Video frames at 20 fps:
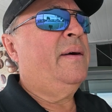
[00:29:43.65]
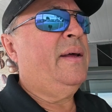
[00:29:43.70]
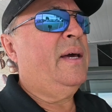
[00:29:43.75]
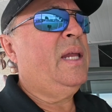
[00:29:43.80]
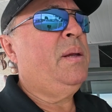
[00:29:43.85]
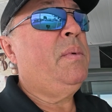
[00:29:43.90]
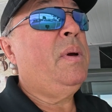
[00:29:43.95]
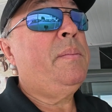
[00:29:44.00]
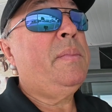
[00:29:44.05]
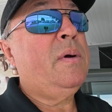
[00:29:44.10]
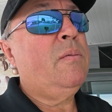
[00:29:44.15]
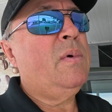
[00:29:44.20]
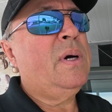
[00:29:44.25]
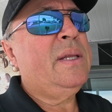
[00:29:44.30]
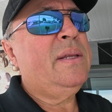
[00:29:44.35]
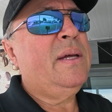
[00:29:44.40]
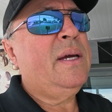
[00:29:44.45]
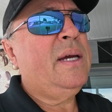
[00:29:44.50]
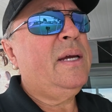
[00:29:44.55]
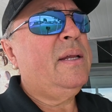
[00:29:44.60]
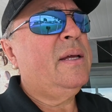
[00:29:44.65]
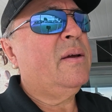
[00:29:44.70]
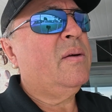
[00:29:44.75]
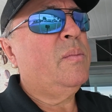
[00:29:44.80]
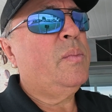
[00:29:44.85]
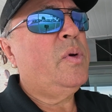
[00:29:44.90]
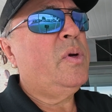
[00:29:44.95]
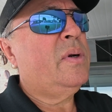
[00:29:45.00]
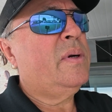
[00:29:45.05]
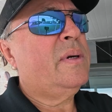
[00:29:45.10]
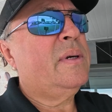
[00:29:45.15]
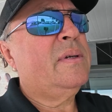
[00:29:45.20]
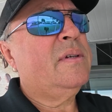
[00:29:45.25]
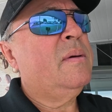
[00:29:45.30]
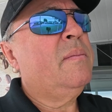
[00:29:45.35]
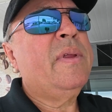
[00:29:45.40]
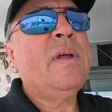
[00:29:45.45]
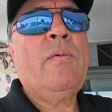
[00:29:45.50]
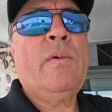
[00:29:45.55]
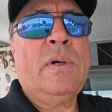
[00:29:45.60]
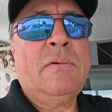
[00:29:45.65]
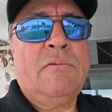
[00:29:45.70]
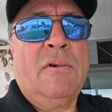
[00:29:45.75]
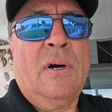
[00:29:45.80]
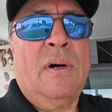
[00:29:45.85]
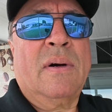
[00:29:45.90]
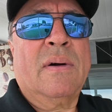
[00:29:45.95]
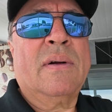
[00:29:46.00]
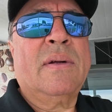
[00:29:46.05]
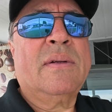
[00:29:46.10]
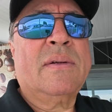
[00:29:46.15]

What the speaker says: And I remember one day the computer, something went wrong,